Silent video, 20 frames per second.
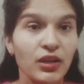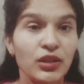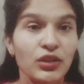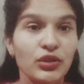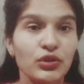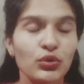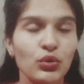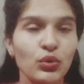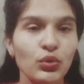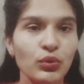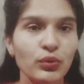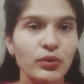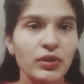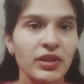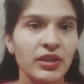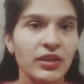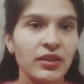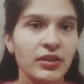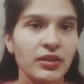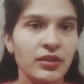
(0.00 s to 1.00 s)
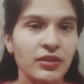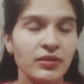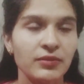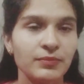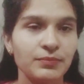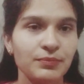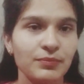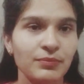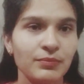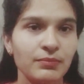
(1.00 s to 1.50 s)
So
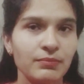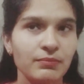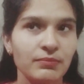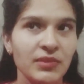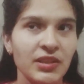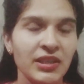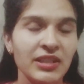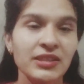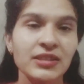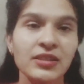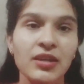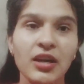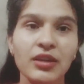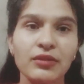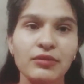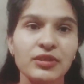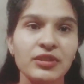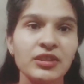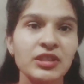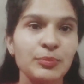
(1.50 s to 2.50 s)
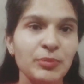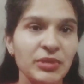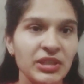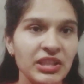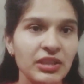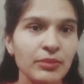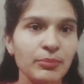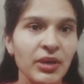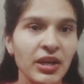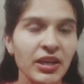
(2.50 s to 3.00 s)
let's start with the
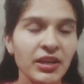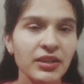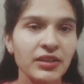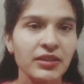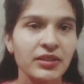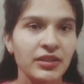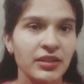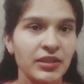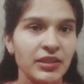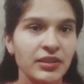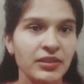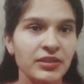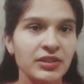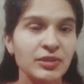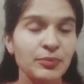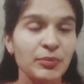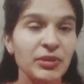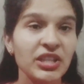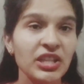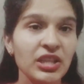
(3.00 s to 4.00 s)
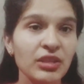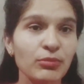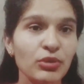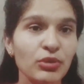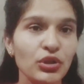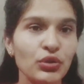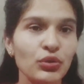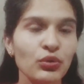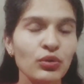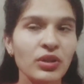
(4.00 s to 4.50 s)
speaking part. In speaking
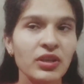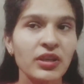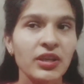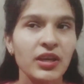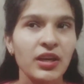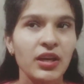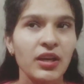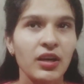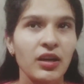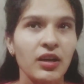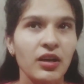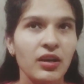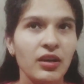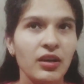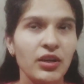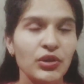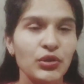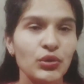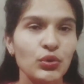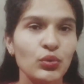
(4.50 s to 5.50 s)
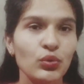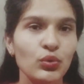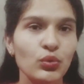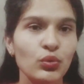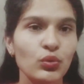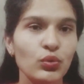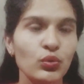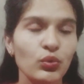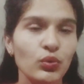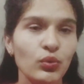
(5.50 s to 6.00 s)
module,
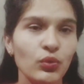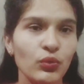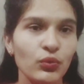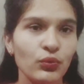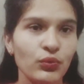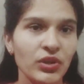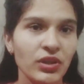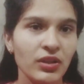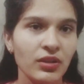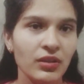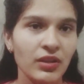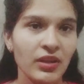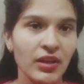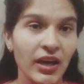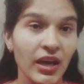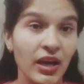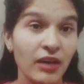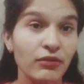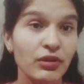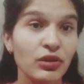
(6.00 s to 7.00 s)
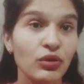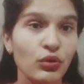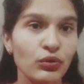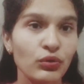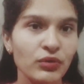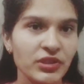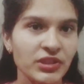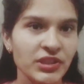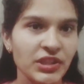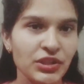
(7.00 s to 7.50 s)
you will have a
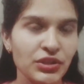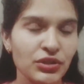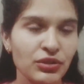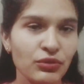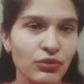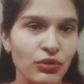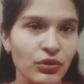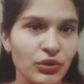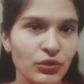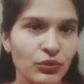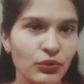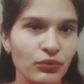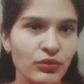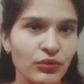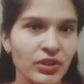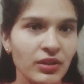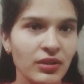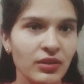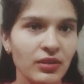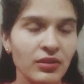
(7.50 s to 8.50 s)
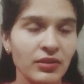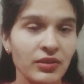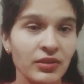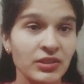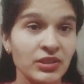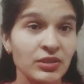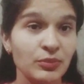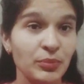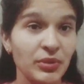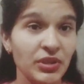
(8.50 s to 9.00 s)
conversation or you will
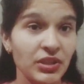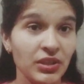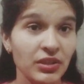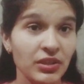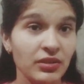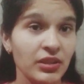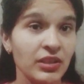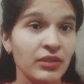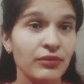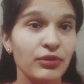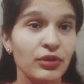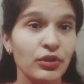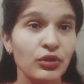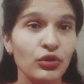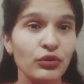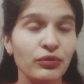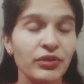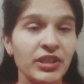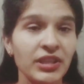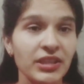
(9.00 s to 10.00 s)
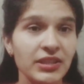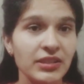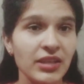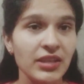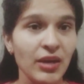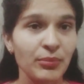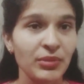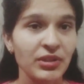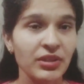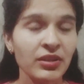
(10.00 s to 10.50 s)
speak in front of an
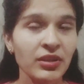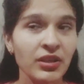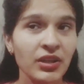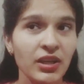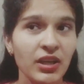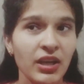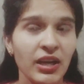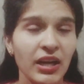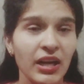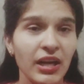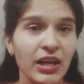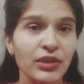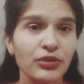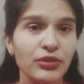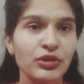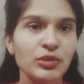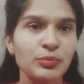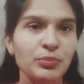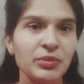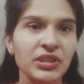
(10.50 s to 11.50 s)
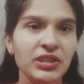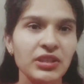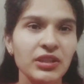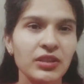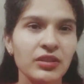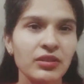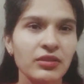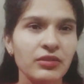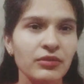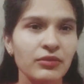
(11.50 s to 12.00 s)
examiner, and your
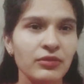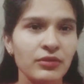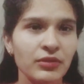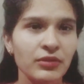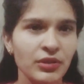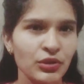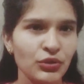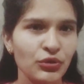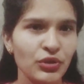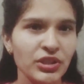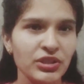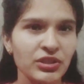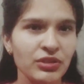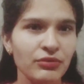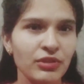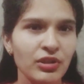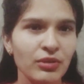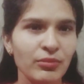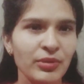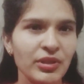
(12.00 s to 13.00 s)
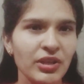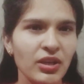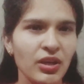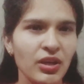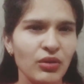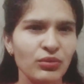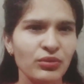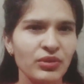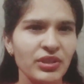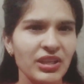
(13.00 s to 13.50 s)
speaking duration will be
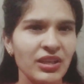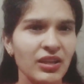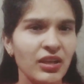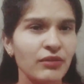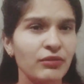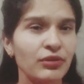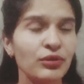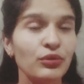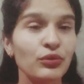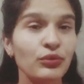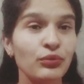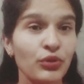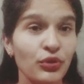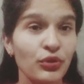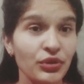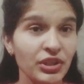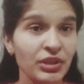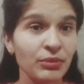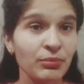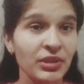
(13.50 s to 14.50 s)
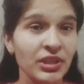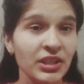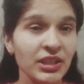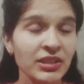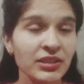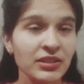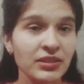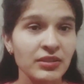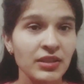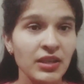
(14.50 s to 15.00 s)
around 11 to 14
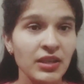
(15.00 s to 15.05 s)
minutes,